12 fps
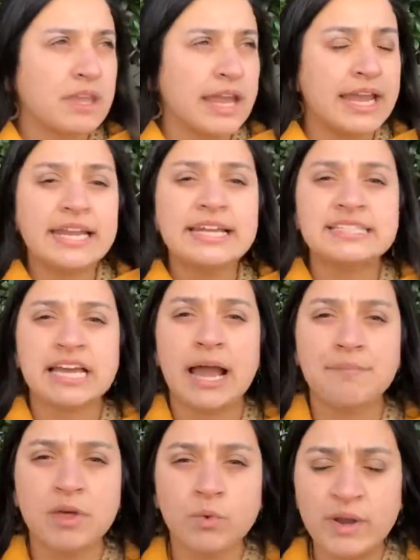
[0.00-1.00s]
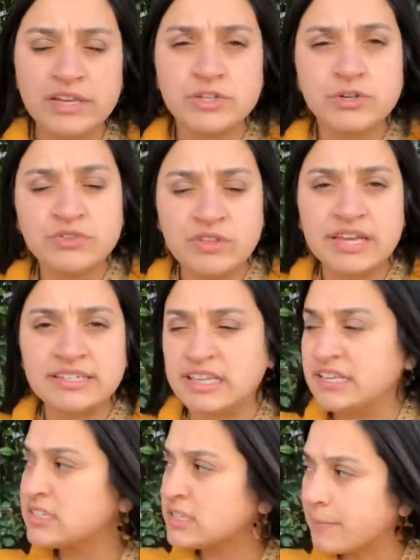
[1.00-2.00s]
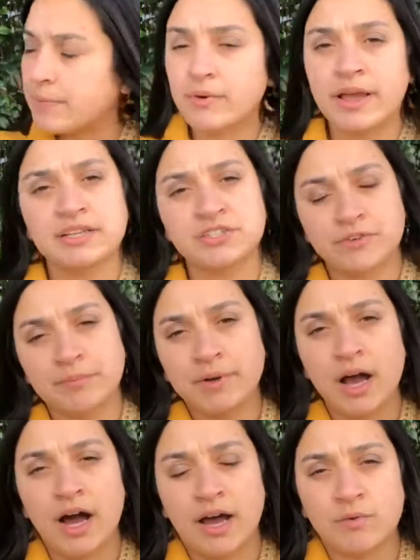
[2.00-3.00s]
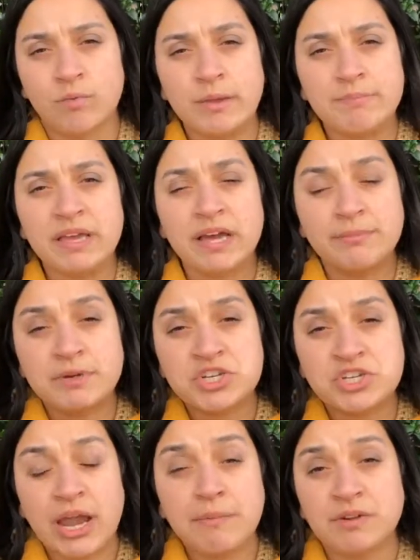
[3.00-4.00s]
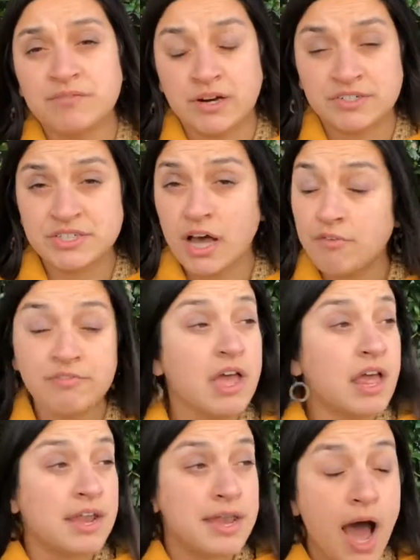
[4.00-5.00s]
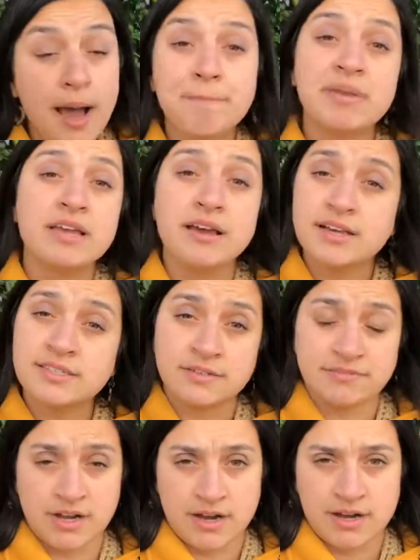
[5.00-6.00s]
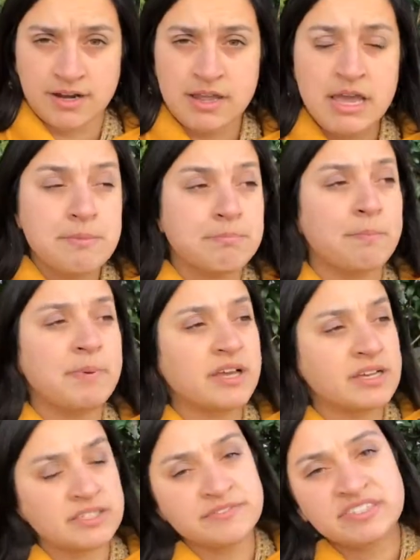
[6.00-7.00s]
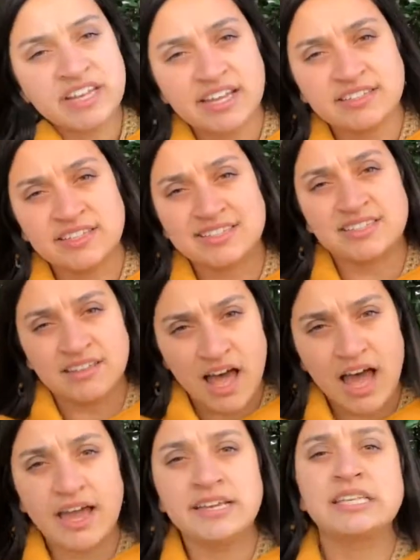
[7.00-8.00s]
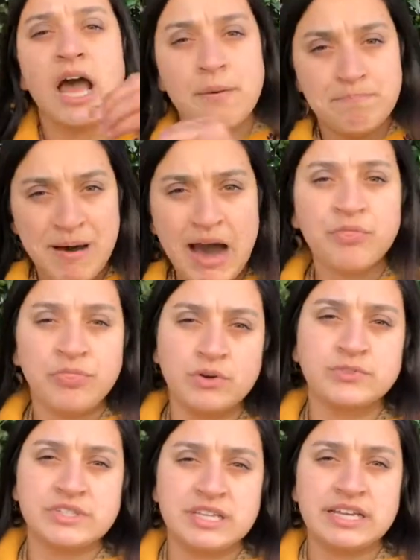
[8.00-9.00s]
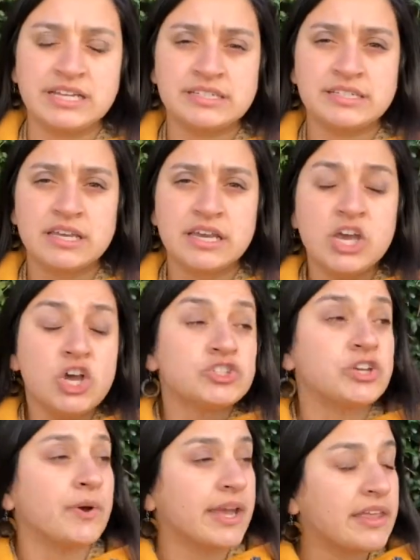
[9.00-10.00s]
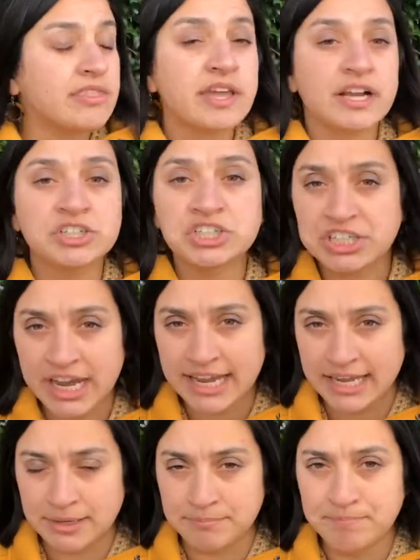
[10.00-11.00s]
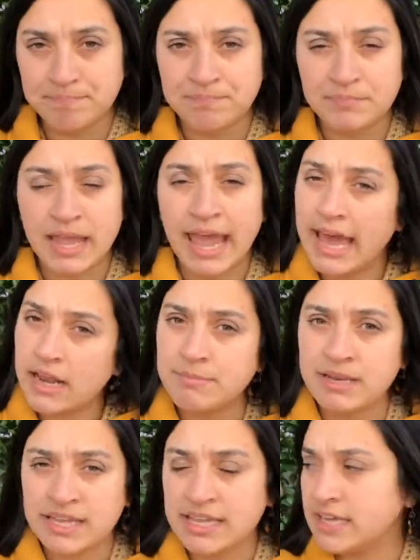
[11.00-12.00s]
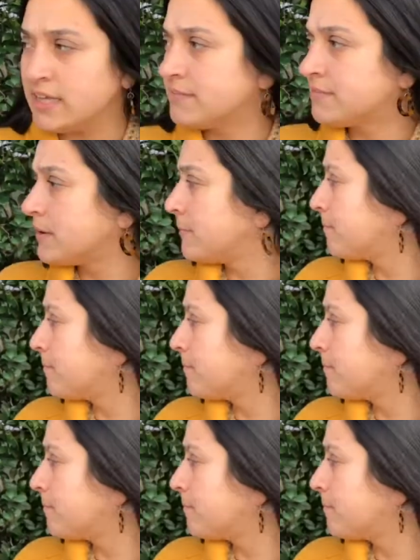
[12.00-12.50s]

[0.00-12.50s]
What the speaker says: anytime that we do things that separate us from God, we become ashamed of ourselves, not because of God, but because of Satan's lies about those things. So in their shame, Adam and Eve